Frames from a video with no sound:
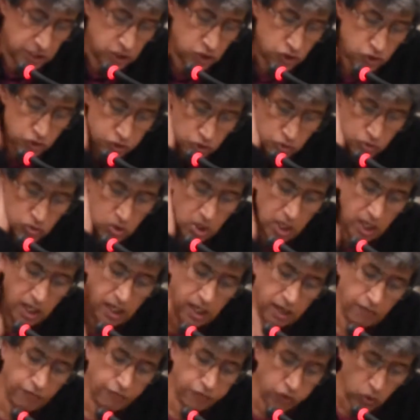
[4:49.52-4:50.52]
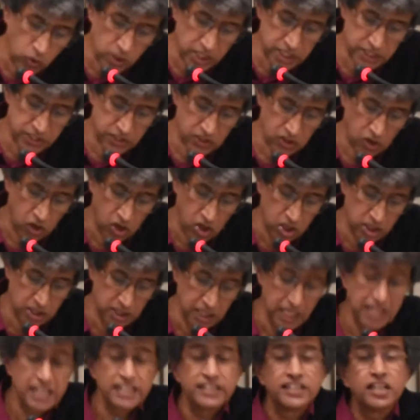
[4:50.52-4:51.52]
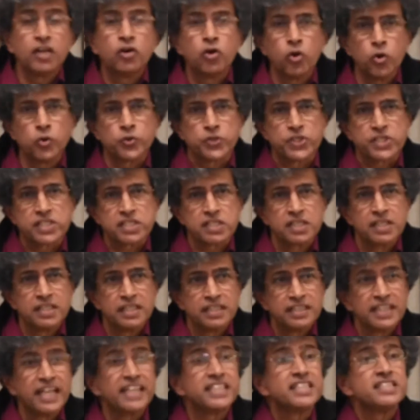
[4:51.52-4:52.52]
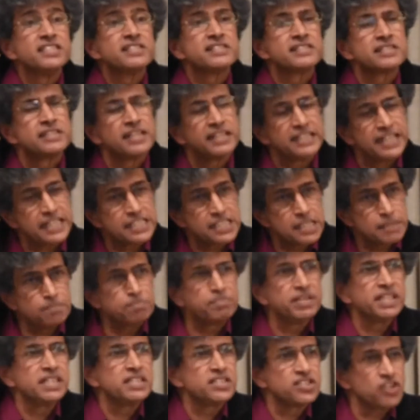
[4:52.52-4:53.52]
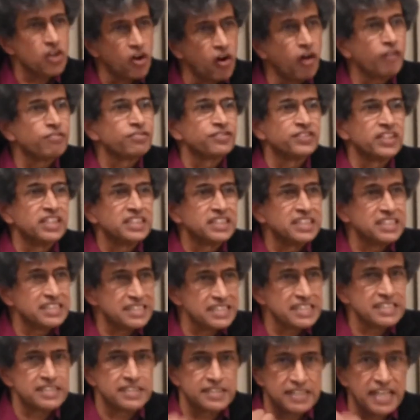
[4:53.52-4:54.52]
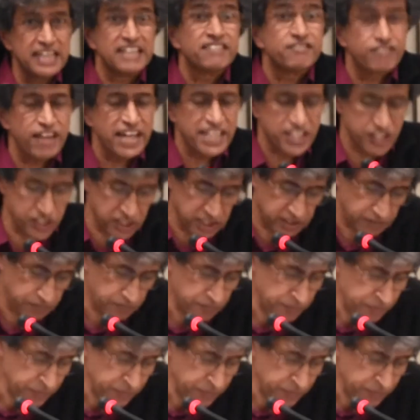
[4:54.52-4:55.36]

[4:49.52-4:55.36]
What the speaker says: to focus on the host, that is the recipient of the disease, the infection.